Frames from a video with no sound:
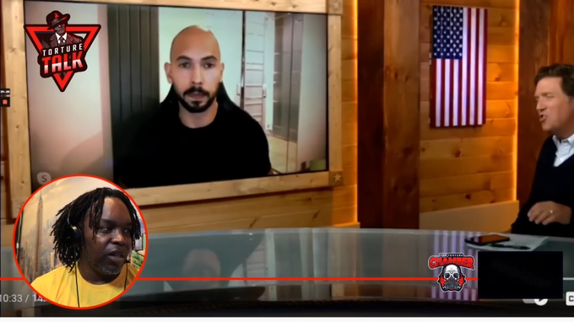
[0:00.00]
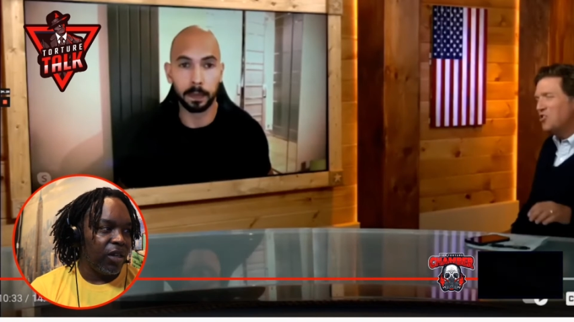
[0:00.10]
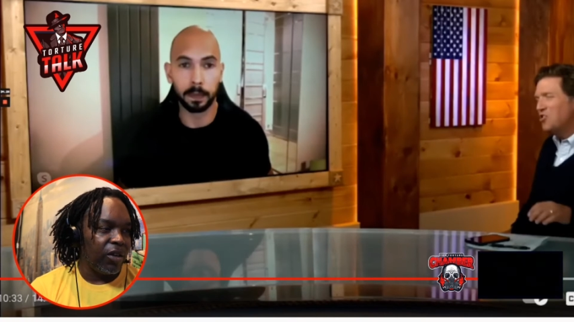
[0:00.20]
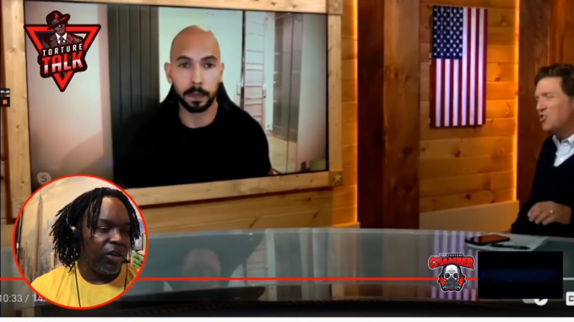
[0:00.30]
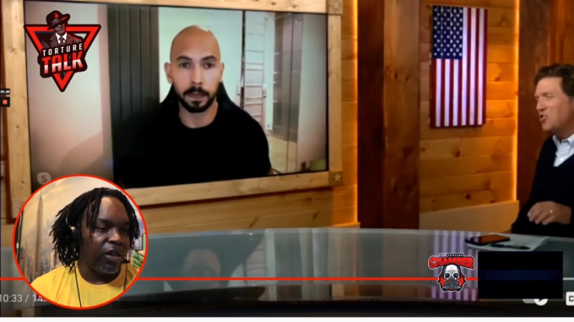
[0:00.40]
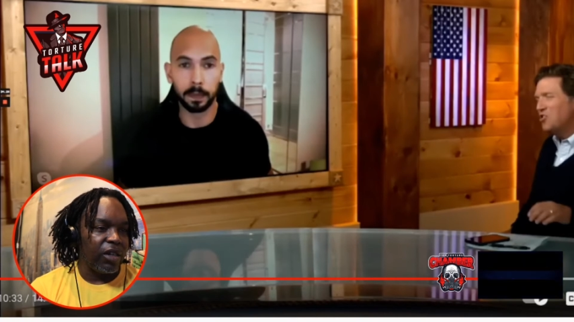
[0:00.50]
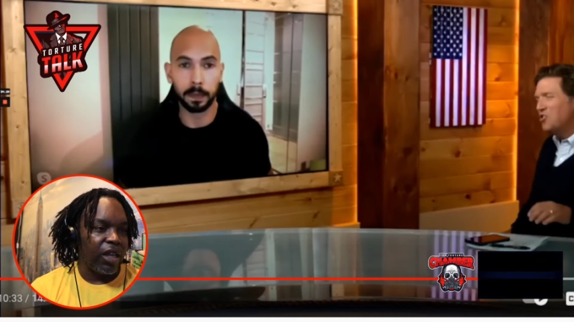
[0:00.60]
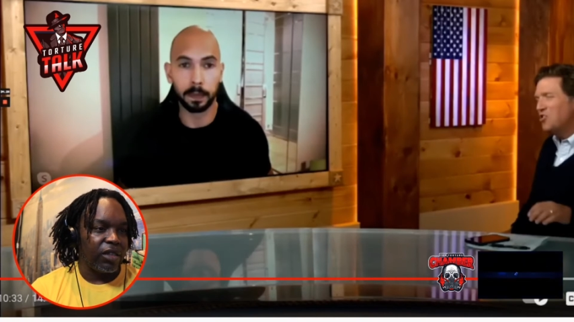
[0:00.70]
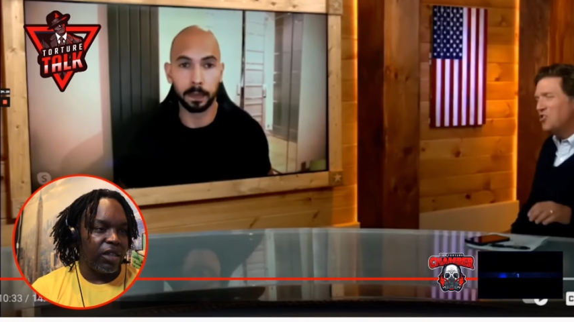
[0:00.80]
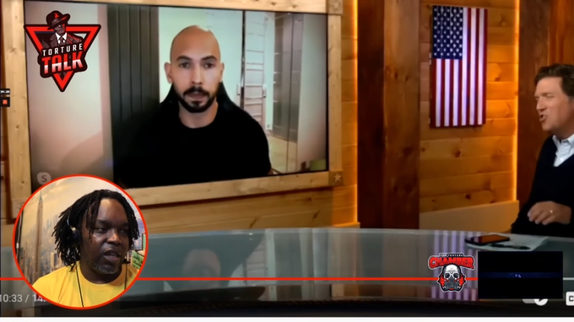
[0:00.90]
Speaker 1: are
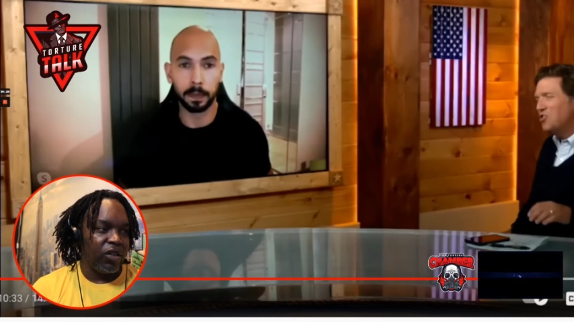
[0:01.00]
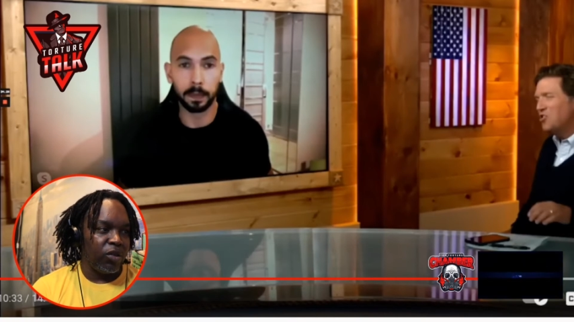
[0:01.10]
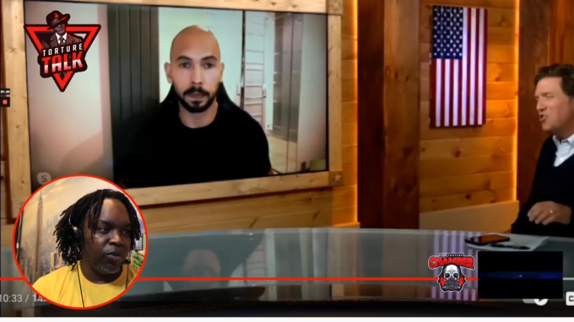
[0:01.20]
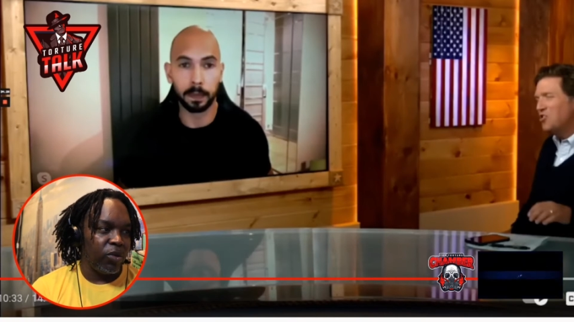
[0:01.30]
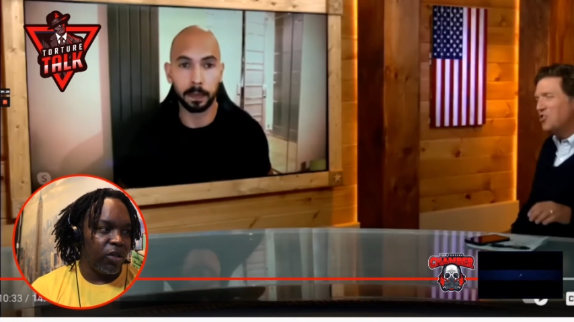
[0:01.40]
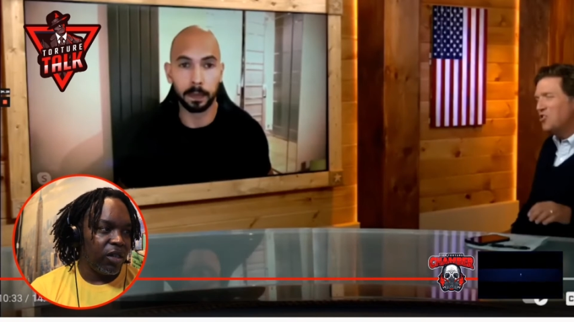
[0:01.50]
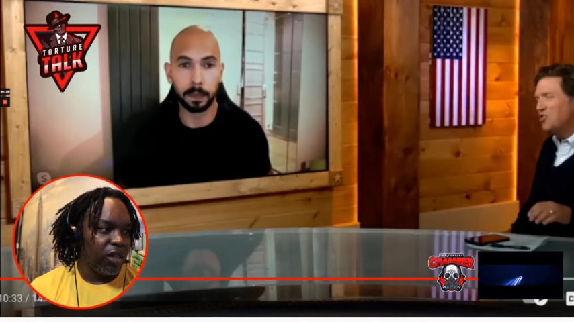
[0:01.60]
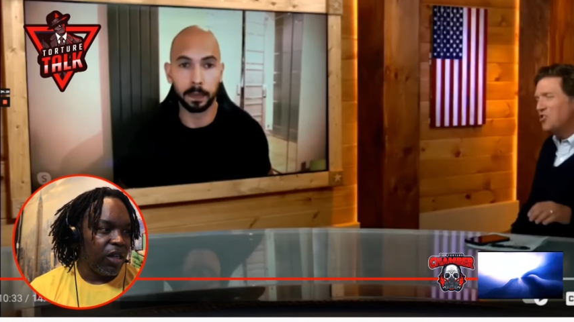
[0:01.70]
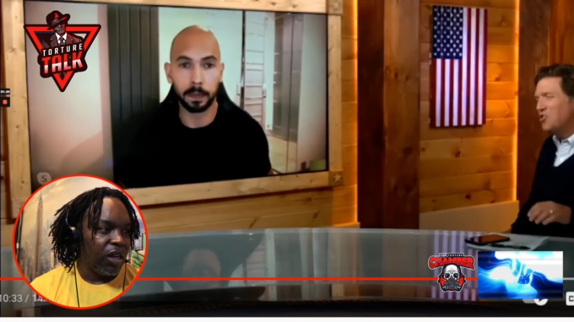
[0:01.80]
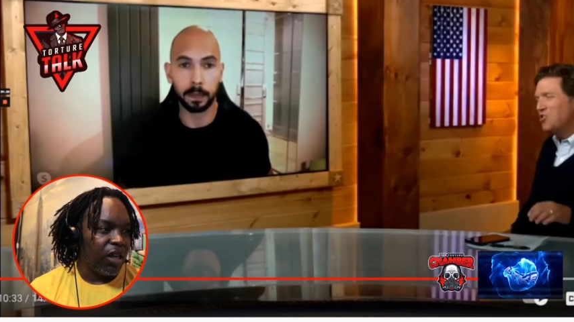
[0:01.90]
not scared no
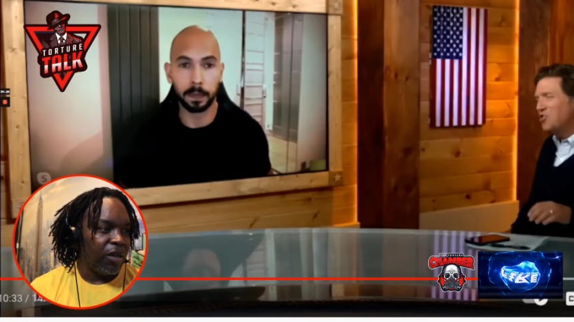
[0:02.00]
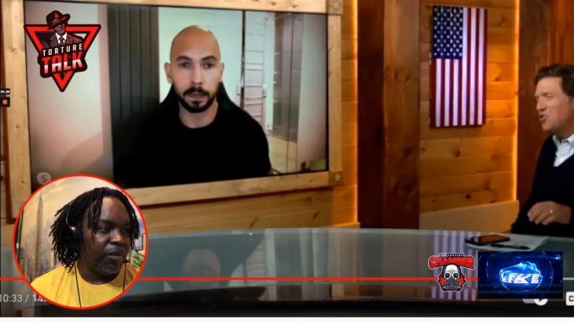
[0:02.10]
more.